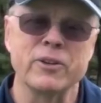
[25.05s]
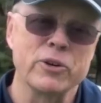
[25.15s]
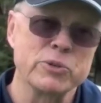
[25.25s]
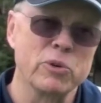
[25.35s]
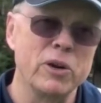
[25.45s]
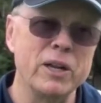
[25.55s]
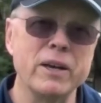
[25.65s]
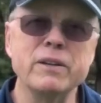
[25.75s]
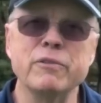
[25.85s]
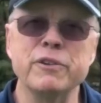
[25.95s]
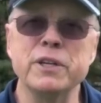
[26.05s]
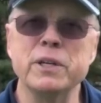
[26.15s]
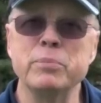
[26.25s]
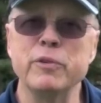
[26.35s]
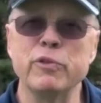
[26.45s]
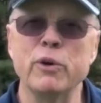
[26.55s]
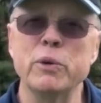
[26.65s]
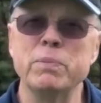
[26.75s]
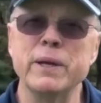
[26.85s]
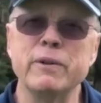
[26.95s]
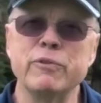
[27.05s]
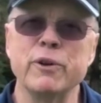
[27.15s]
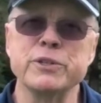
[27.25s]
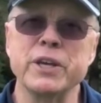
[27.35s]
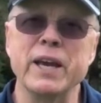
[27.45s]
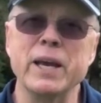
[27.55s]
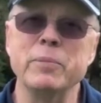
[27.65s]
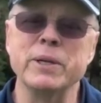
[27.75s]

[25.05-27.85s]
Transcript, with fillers: Of course, we're all undefeated before we play the first game.